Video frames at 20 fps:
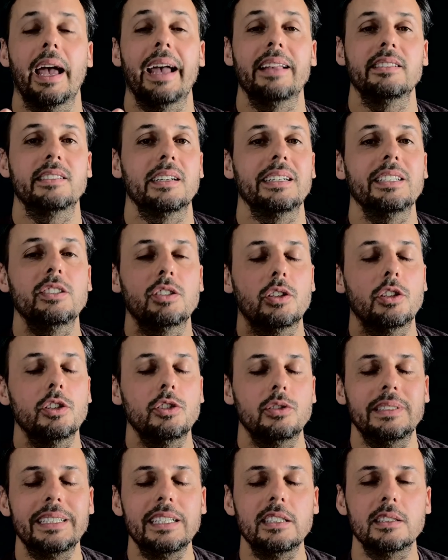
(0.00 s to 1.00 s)
And there is a
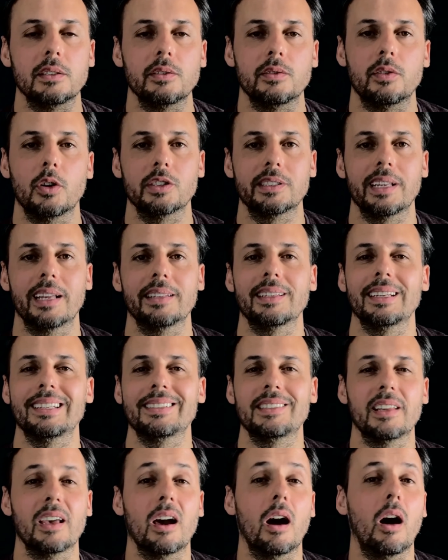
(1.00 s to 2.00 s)
good reason for that.
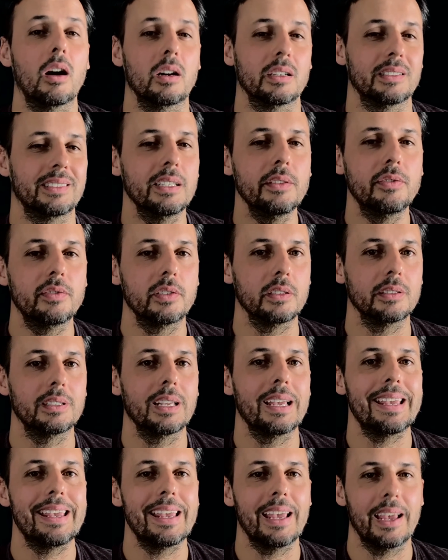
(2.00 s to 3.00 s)
They are different,
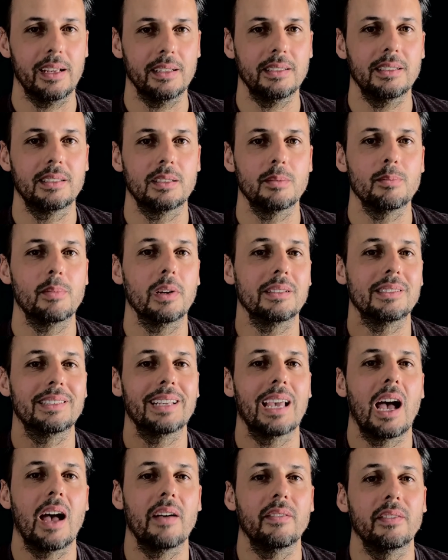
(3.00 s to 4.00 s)
yes, but they
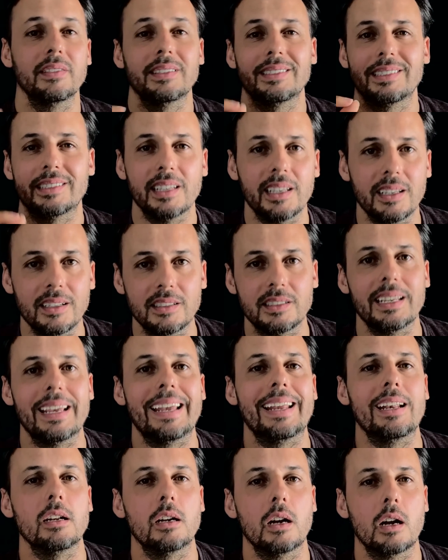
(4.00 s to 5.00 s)
have things
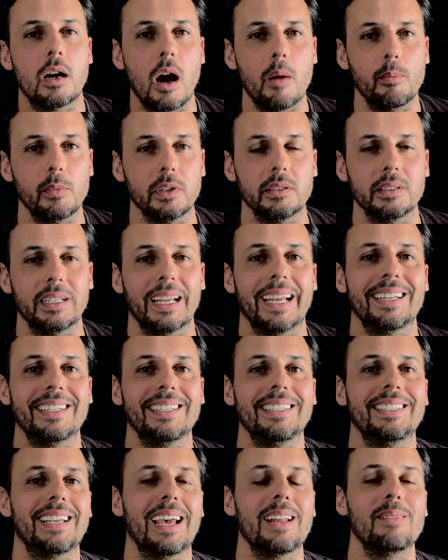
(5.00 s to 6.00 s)
in common, and
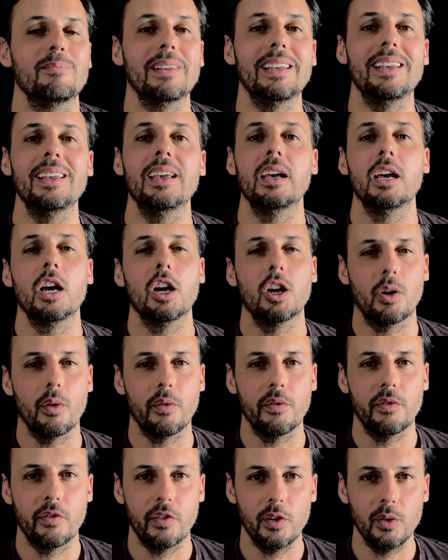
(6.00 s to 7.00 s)
it can be
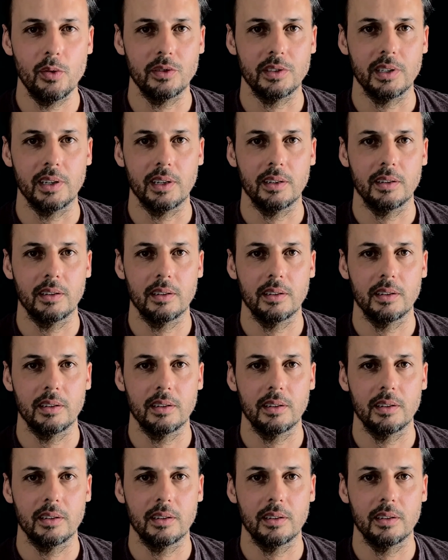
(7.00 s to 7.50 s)
confusing.